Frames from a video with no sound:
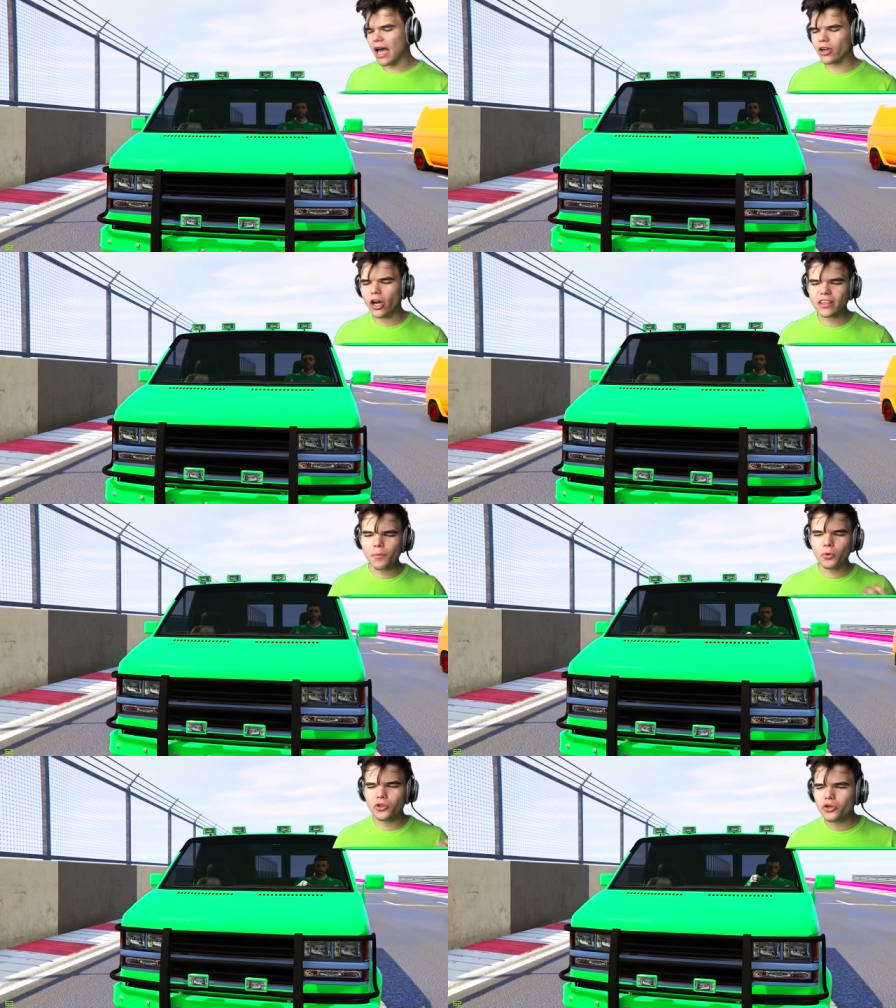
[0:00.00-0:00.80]
I got
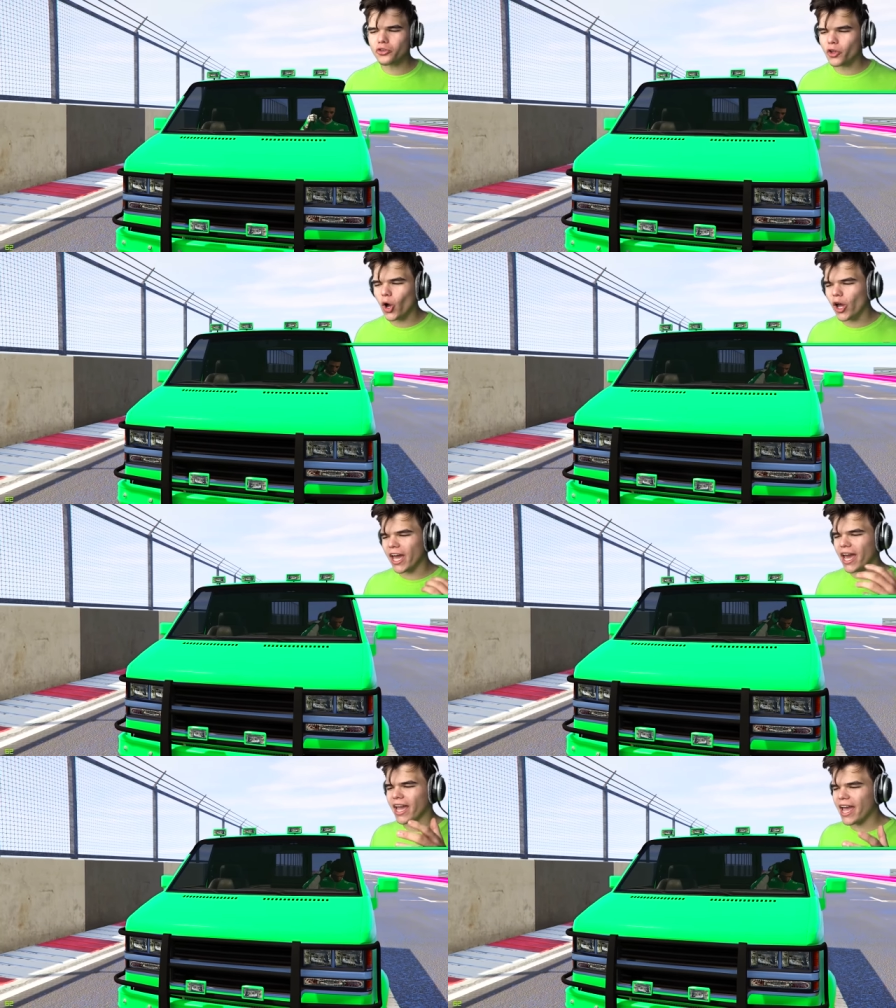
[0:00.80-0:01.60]
I'm the Bruto.
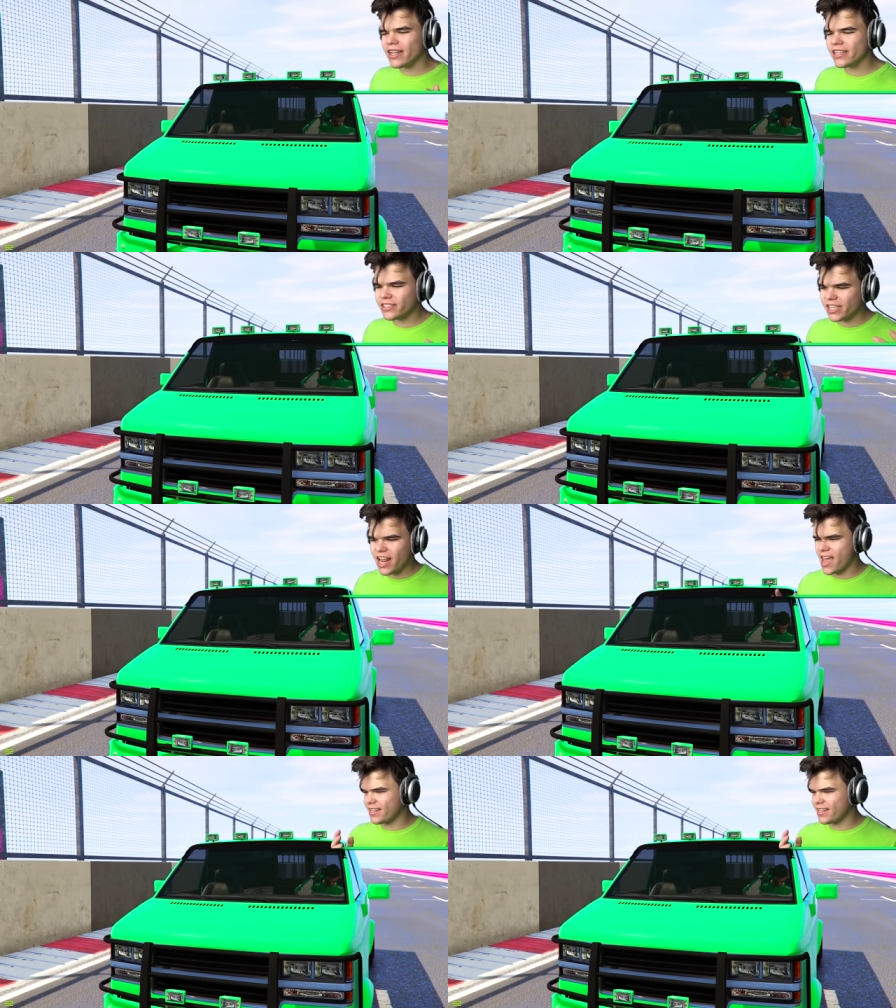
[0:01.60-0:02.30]
I, There's a bit great.